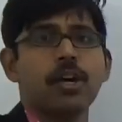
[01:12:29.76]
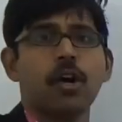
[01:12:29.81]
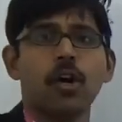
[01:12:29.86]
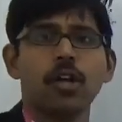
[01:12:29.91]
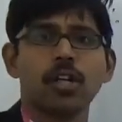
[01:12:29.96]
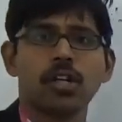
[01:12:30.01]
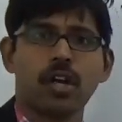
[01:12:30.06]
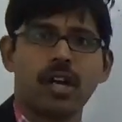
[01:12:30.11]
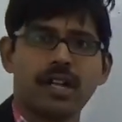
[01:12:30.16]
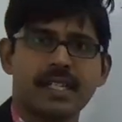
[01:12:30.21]

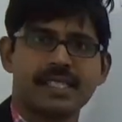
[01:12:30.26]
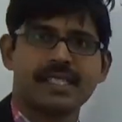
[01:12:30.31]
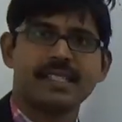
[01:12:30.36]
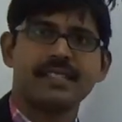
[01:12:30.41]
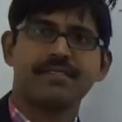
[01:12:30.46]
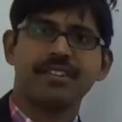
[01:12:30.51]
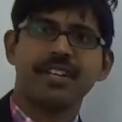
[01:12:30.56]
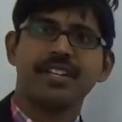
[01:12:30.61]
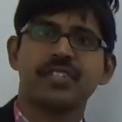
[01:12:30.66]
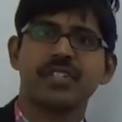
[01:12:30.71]
whole
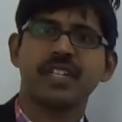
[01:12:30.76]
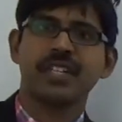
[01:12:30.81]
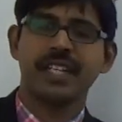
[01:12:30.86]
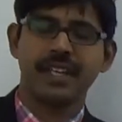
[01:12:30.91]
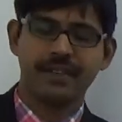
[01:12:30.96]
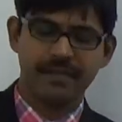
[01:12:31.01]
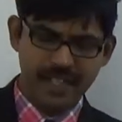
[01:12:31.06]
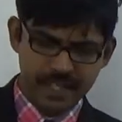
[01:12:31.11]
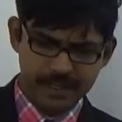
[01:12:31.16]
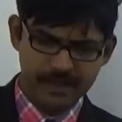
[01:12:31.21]
concentration
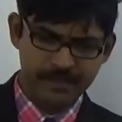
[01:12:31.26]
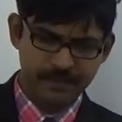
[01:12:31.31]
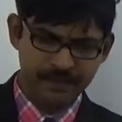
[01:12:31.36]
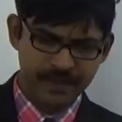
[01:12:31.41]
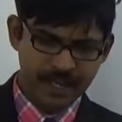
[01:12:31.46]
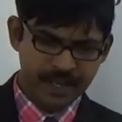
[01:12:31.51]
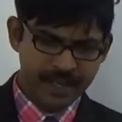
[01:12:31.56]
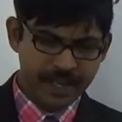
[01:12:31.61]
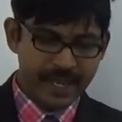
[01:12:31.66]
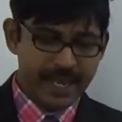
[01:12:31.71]
given,
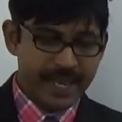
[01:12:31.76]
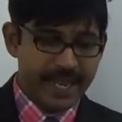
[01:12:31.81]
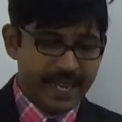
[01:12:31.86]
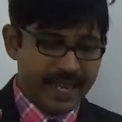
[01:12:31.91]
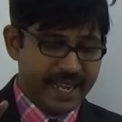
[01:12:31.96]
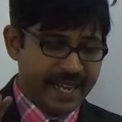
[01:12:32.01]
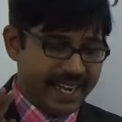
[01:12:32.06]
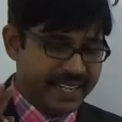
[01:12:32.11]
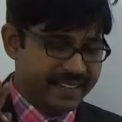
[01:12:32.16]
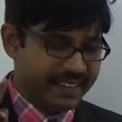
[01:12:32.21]

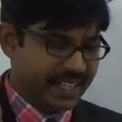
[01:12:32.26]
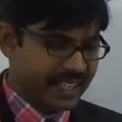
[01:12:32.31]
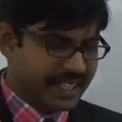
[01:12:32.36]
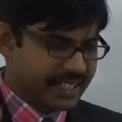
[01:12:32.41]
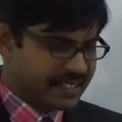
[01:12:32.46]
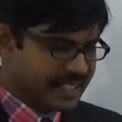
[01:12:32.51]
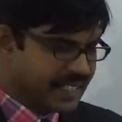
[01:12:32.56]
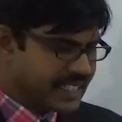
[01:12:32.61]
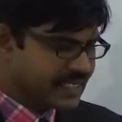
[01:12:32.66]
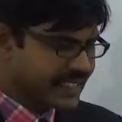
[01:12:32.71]
and the
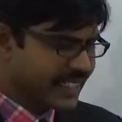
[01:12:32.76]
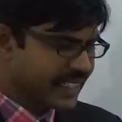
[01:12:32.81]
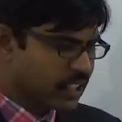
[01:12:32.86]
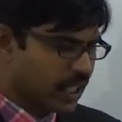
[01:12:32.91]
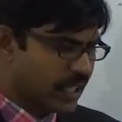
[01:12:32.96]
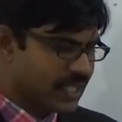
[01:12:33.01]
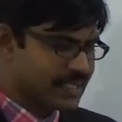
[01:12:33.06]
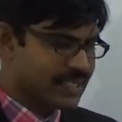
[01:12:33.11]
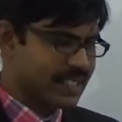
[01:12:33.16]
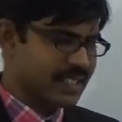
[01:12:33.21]
intrinsic
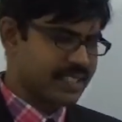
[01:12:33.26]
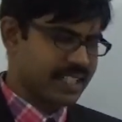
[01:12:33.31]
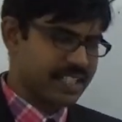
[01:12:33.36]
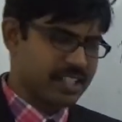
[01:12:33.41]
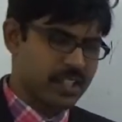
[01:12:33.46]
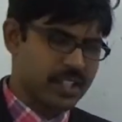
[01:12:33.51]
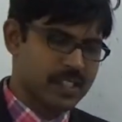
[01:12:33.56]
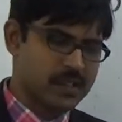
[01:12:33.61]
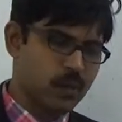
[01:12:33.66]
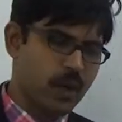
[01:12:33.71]

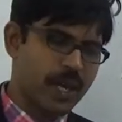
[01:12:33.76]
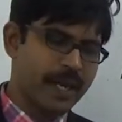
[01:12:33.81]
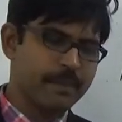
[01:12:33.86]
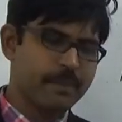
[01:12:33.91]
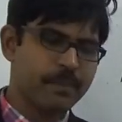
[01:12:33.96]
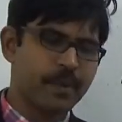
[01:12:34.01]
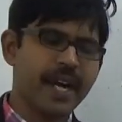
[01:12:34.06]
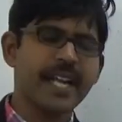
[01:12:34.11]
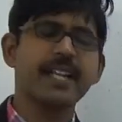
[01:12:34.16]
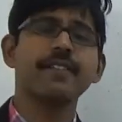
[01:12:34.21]
concentration is
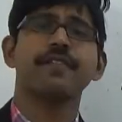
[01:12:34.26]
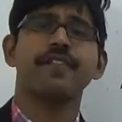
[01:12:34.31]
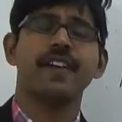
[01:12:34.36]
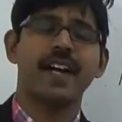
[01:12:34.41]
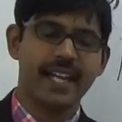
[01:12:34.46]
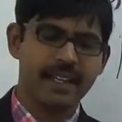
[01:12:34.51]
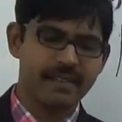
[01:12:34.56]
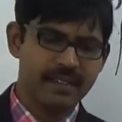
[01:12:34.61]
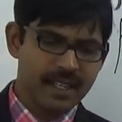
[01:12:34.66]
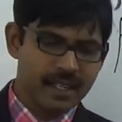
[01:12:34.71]

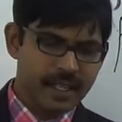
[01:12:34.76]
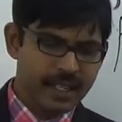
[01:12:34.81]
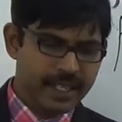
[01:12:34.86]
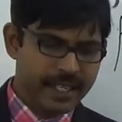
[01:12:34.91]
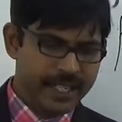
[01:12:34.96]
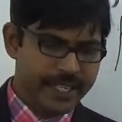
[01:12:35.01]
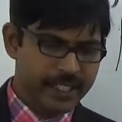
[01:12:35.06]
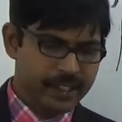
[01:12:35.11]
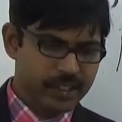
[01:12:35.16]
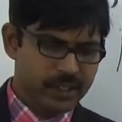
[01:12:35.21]
1.5
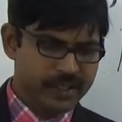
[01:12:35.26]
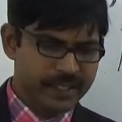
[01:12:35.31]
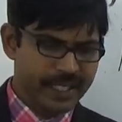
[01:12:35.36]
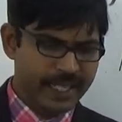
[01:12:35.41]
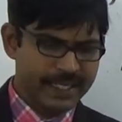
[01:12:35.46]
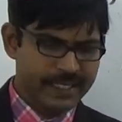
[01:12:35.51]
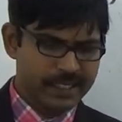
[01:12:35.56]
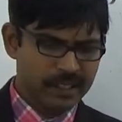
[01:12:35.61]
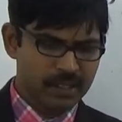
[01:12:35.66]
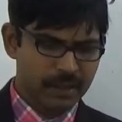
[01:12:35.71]
into
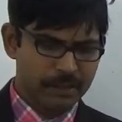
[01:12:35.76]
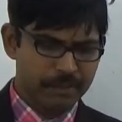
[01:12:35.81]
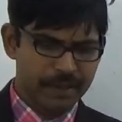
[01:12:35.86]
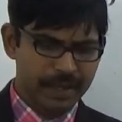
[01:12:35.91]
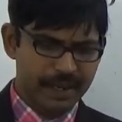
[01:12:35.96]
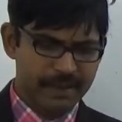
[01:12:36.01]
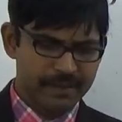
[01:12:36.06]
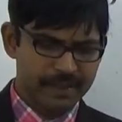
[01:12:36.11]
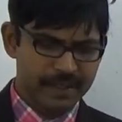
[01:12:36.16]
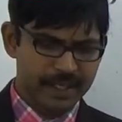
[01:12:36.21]
10 to the
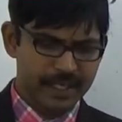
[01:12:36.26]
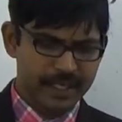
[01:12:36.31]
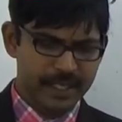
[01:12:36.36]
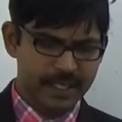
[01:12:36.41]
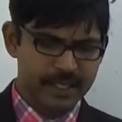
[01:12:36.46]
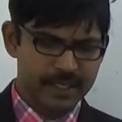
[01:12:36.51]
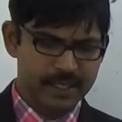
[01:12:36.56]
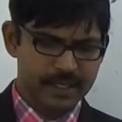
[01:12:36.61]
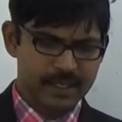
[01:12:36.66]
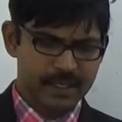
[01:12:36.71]

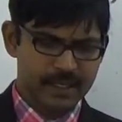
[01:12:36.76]
power